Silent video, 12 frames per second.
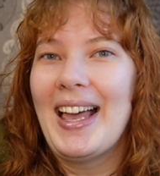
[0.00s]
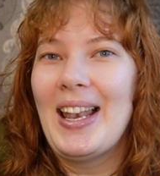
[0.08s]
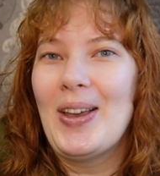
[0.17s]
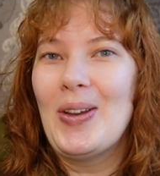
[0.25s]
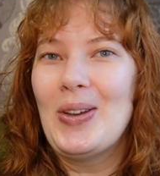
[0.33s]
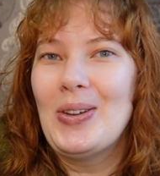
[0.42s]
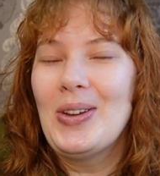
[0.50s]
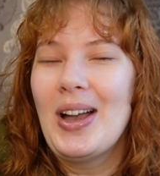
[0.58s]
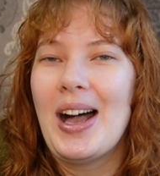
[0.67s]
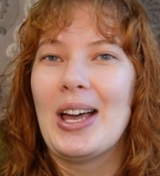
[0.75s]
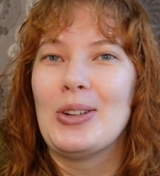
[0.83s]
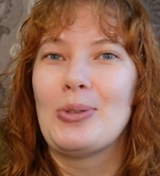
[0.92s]
Hello
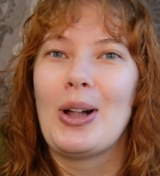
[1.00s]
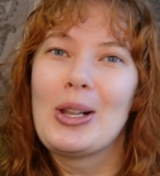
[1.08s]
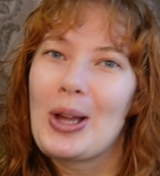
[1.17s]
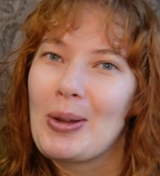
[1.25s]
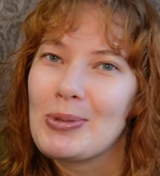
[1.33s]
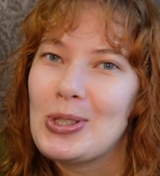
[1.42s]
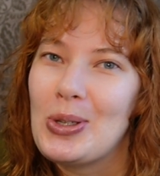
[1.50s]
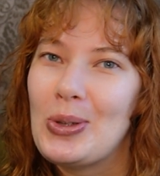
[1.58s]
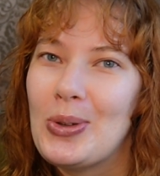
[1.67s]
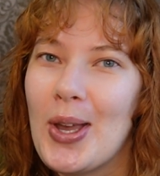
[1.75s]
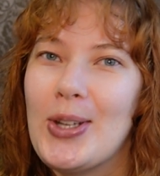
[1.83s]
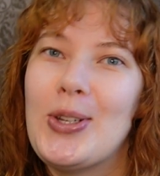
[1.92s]
and welcome
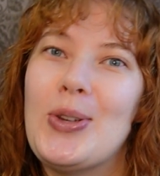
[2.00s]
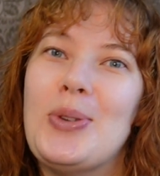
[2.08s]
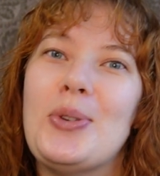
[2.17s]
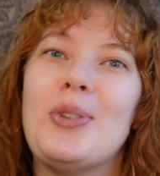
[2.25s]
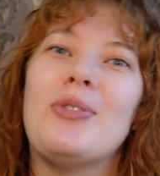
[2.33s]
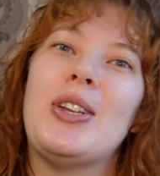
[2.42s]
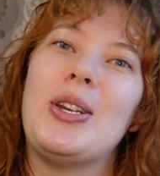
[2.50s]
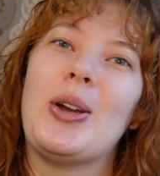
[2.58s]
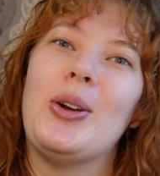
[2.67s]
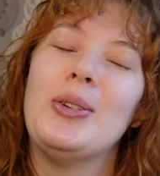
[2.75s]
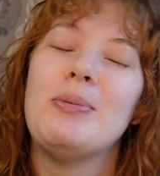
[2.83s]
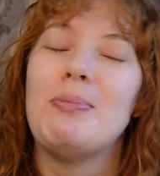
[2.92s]
to a new
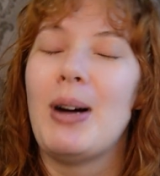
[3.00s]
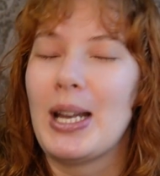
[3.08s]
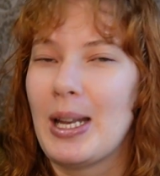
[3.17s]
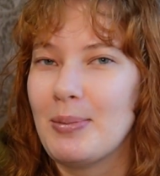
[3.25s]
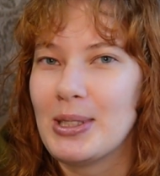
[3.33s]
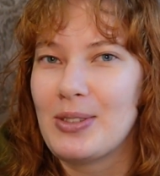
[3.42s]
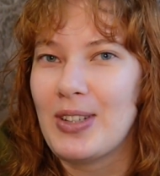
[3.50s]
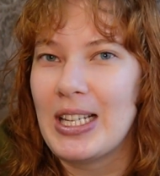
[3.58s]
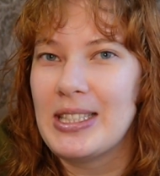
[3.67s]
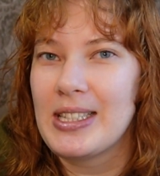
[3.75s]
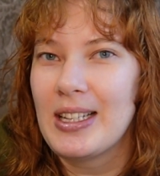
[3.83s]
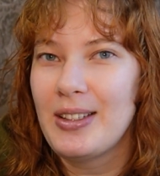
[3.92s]
video. My name is
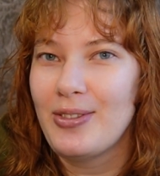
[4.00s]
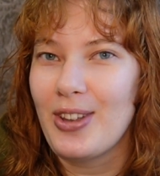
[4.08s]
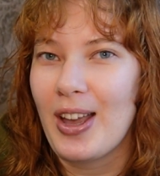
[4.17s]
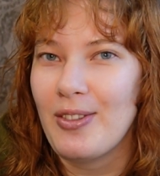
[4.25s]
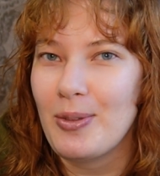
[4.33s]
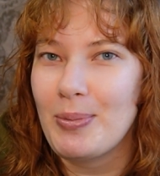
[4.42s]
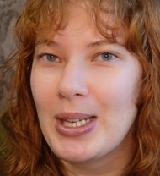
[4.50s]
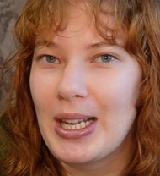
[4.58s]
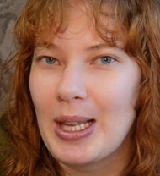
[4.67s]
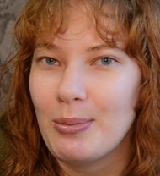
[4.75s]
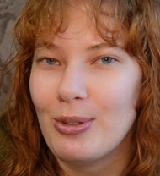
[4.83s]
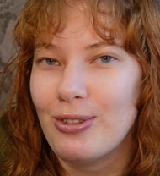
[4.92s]
Felicia, if you haven't been
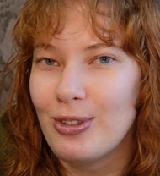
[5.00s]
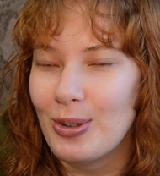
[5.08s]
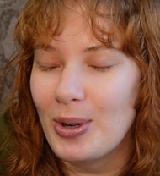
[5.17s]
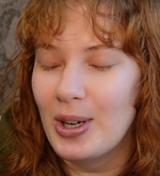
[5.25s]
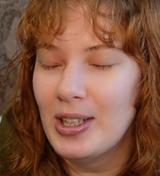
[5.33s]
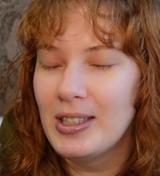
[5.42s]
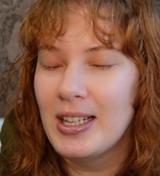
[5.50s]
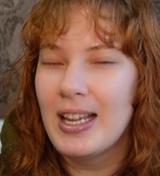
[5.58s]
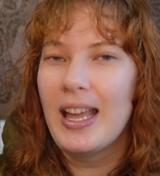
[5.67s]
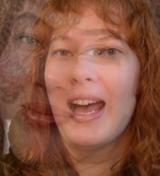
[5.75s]
here before.